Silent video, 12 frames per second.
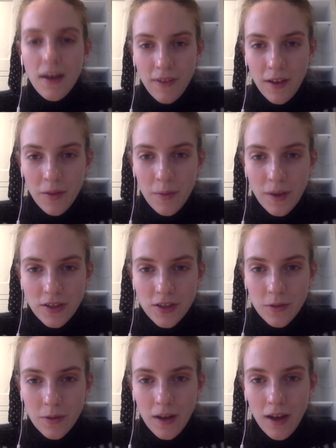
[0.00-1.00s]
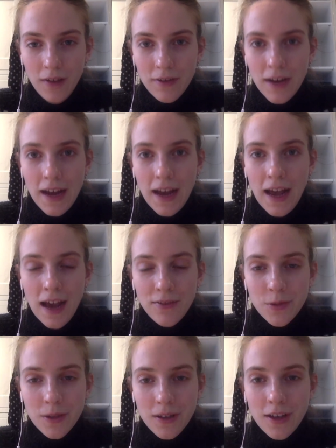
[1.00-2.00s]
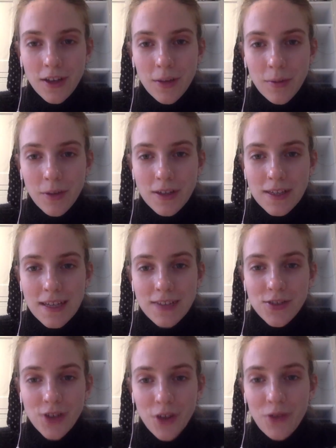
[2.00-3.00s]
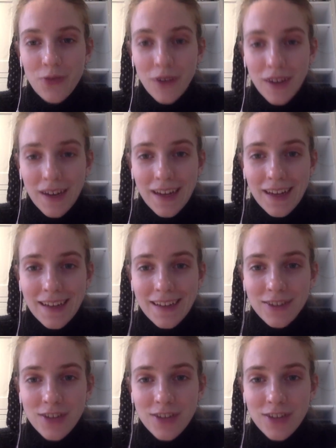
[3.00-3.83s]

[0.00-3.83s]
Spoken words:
I found the picture that we were laughing at and I have to include it because it is so funny.